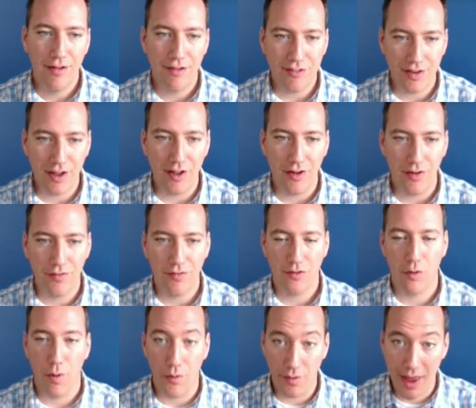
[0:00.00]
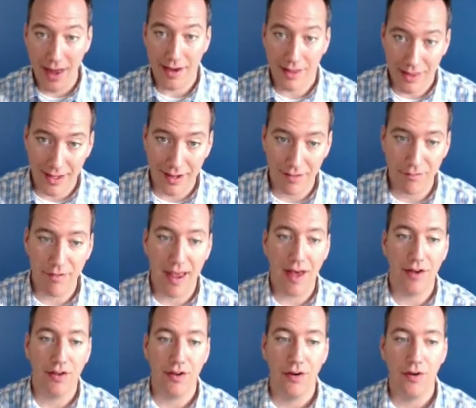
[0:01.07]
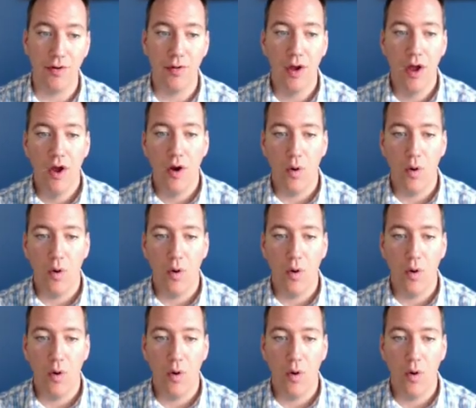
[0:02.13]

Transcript: steal, quote, anything of value